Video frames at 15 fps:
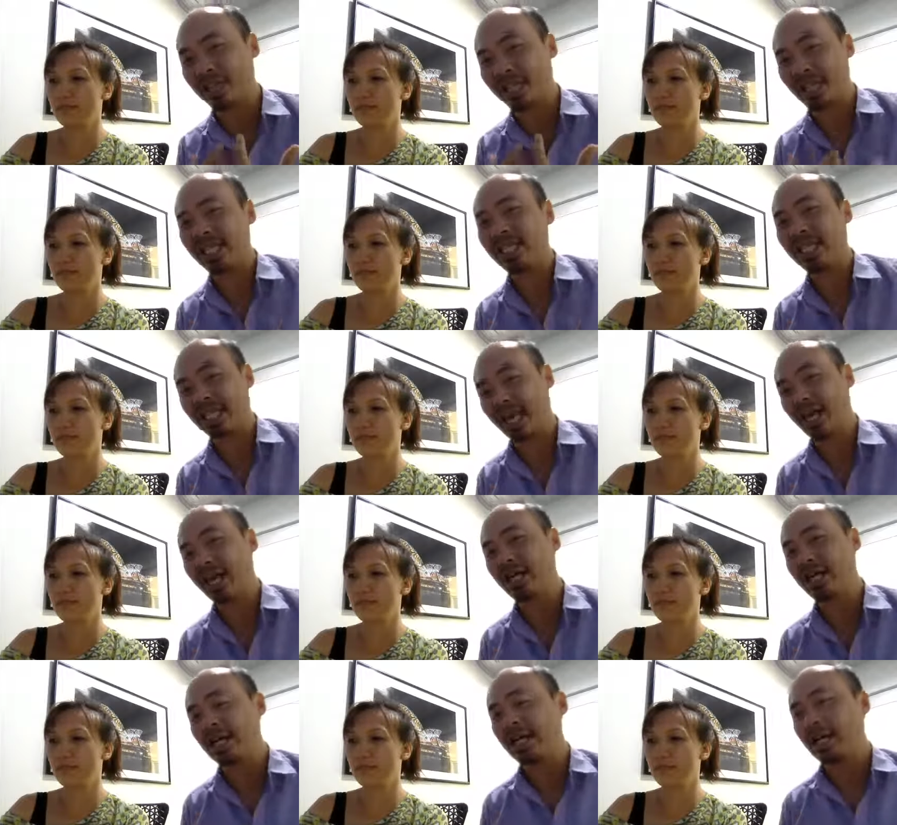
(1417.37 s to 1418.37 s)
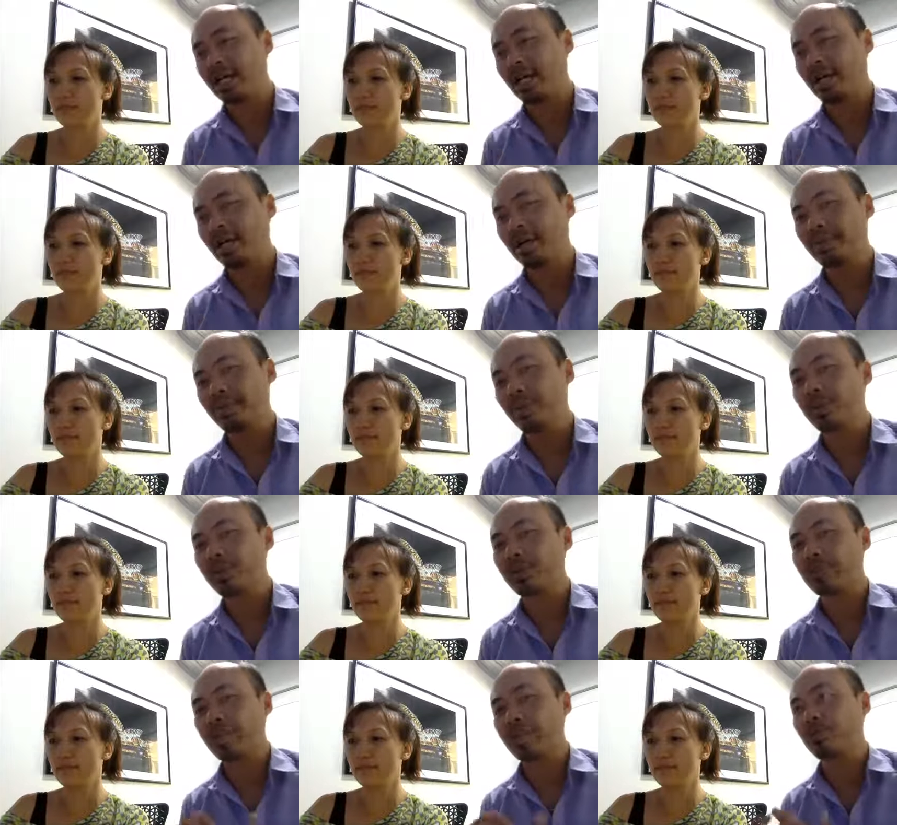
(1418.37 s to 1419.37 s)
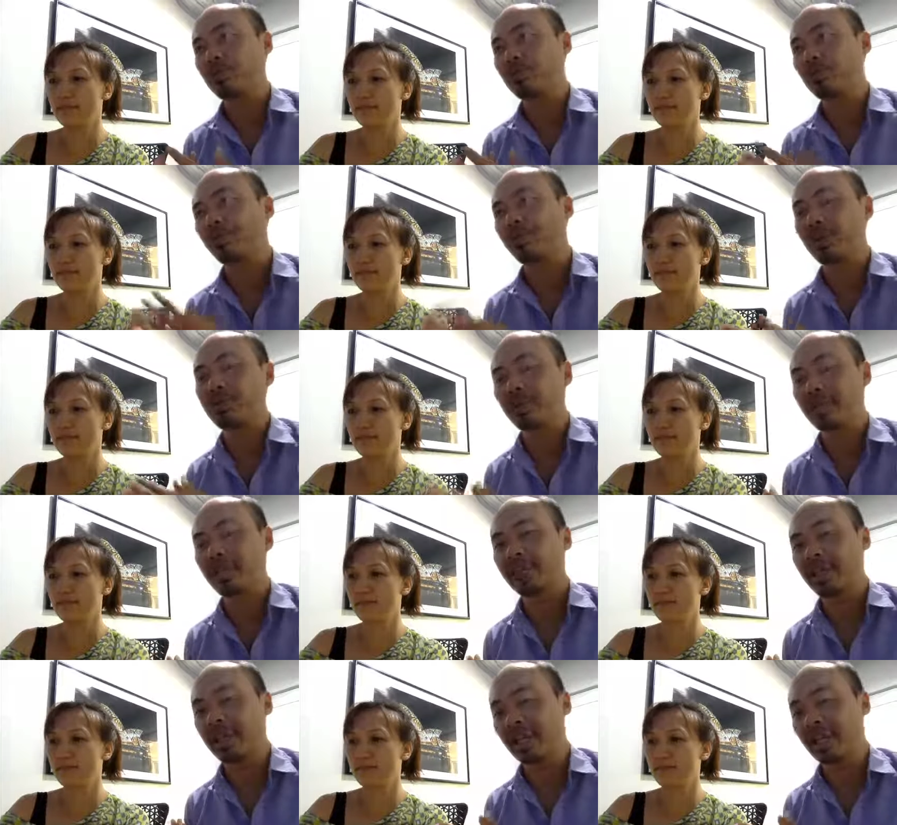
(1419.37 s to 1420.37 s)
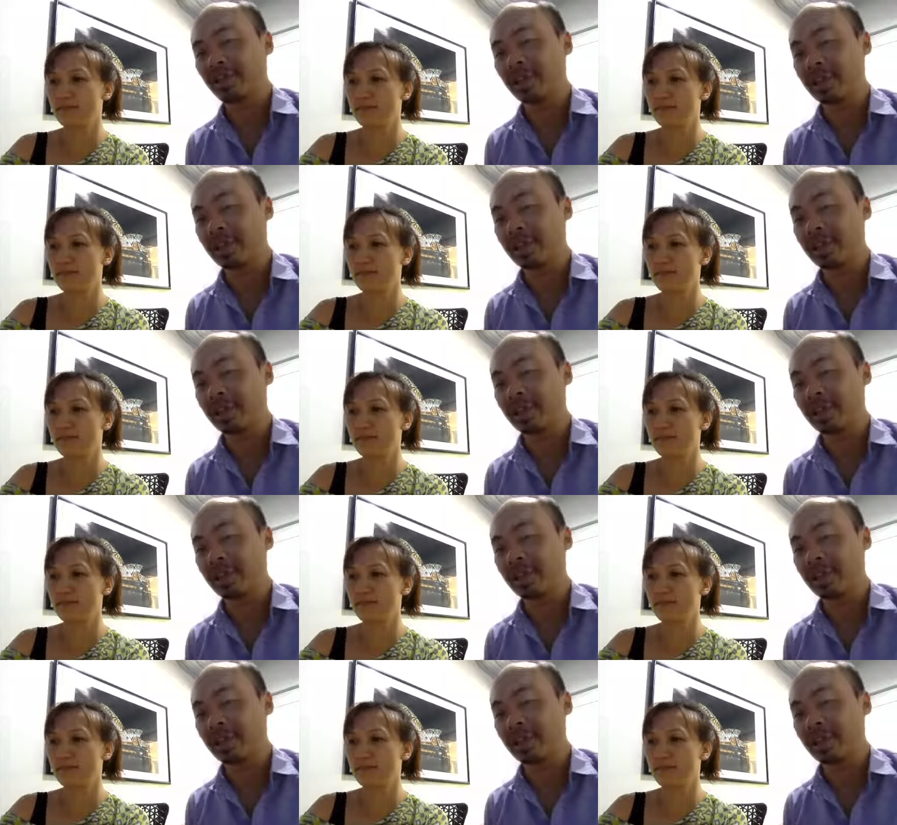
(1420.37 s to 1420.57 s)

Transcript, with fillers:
Speaker 1: sensing that um, because they would prefer to receive that love in a